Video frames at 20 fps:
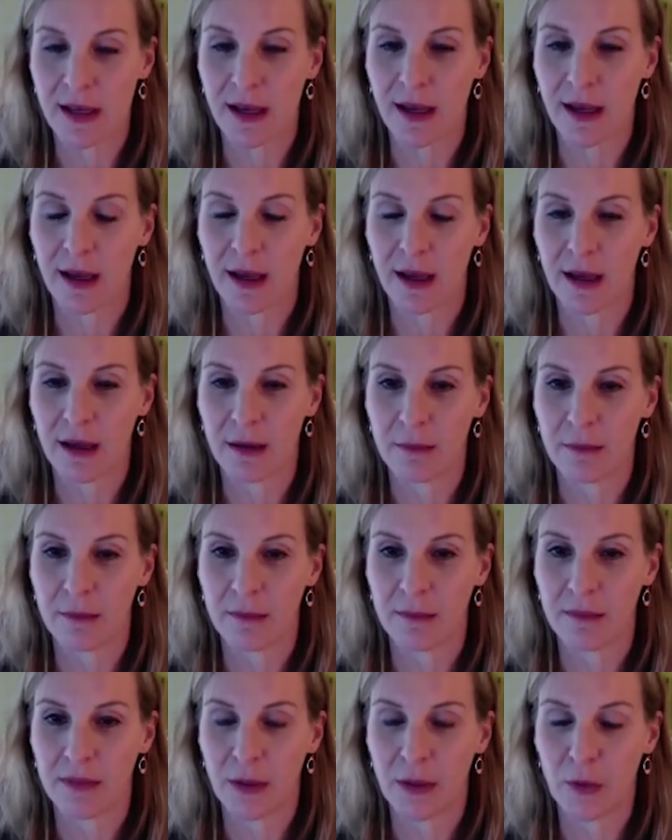
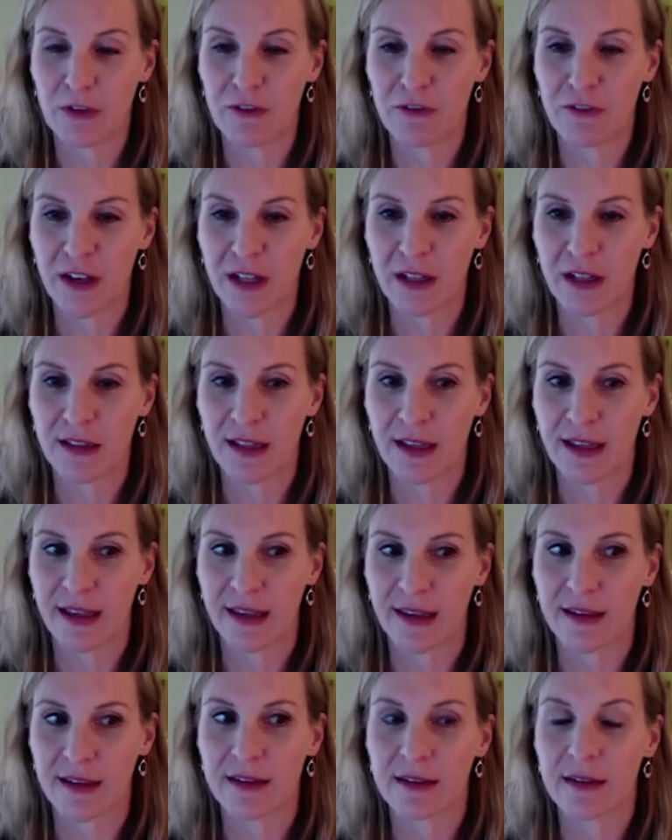um, that we felt
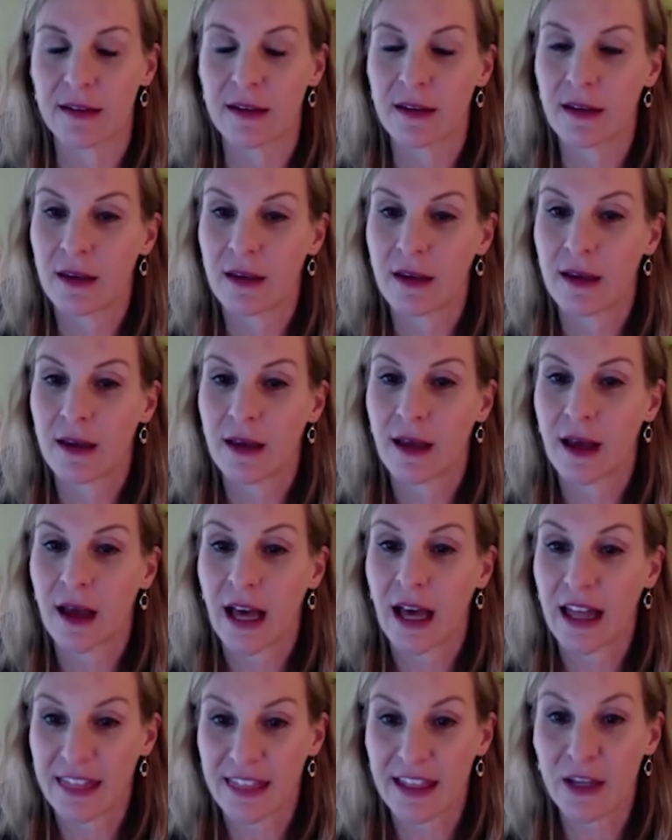like
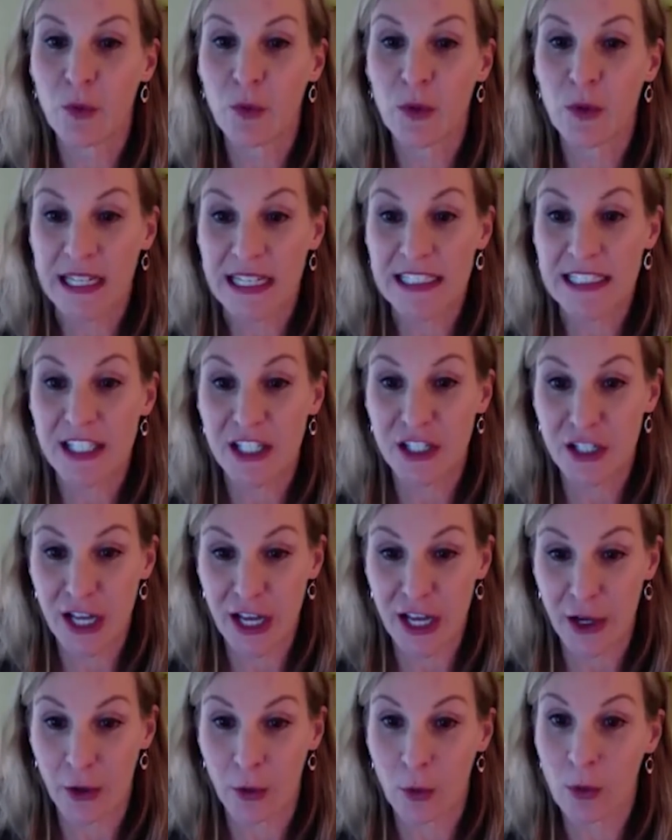i think we need to
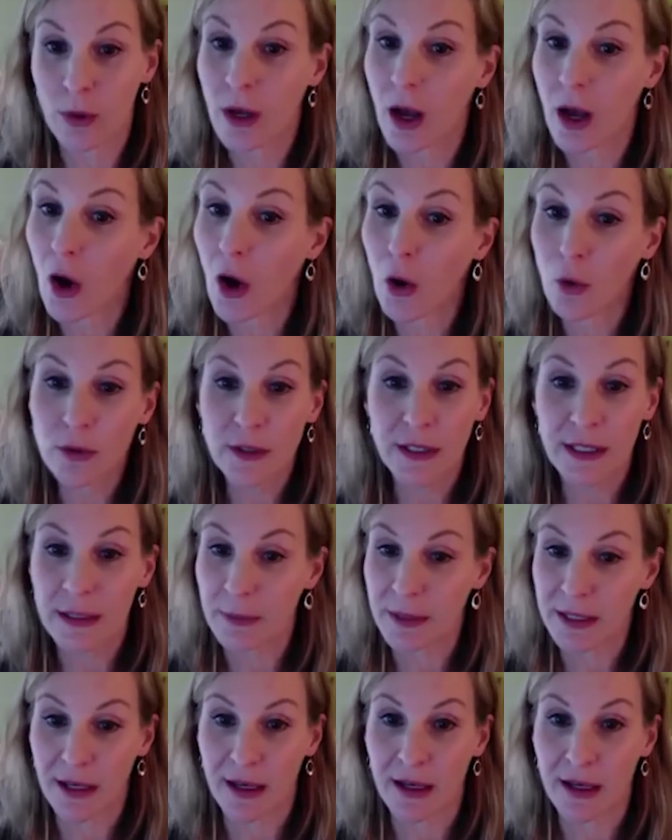know only
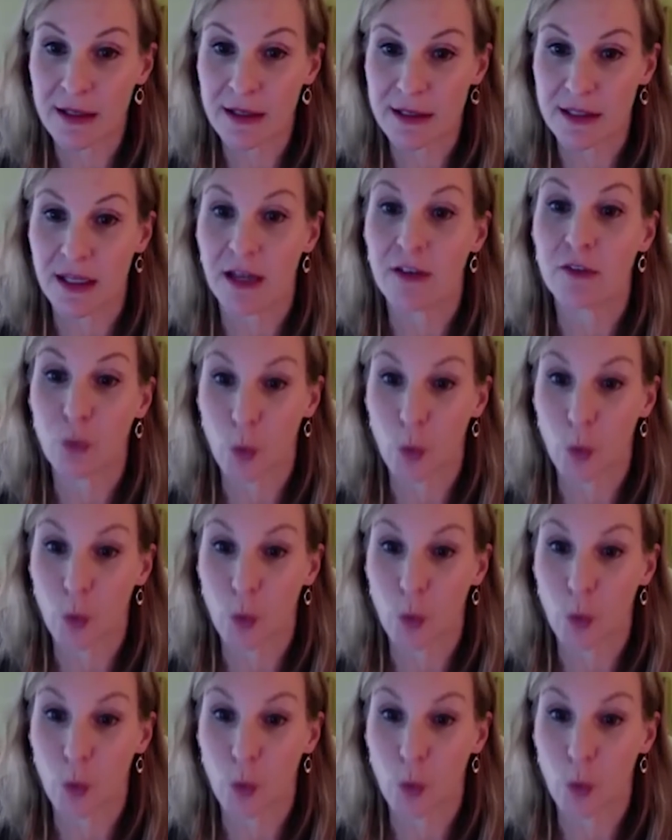because of